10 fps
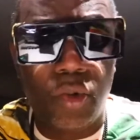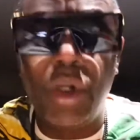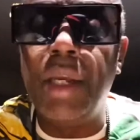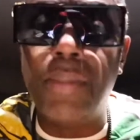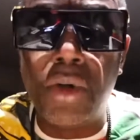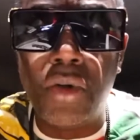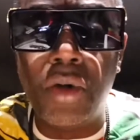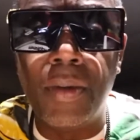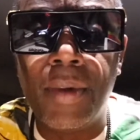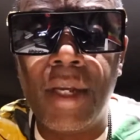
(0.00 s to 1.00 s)

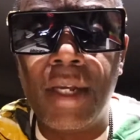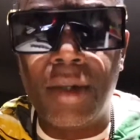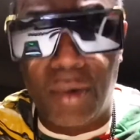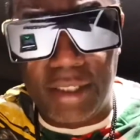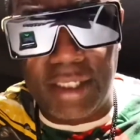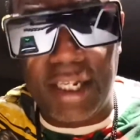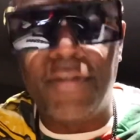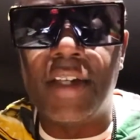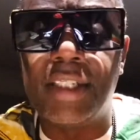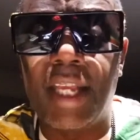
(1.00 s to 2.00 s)
Webull, which is an
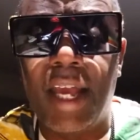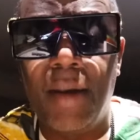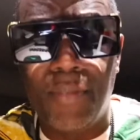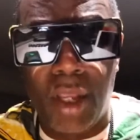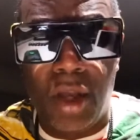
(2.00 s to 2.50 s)
investing app.